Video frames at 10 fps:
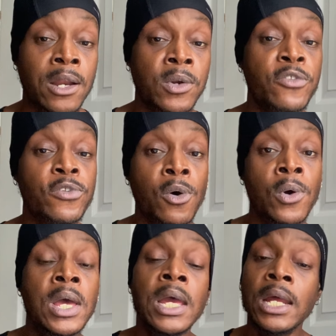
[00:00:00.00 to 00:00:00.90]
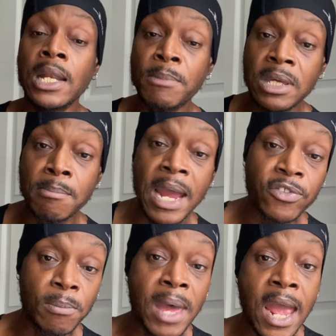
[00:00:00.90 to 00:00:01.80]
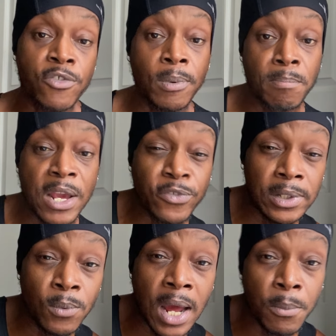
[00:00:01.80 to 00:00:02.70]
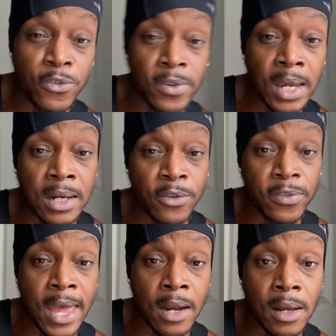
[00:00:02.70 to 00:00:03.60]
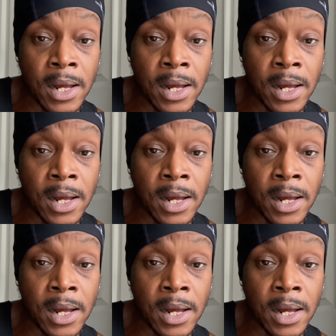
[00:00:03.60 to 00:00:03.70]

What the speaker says: on it. So let me get back to mine. But basically what I was saying is that,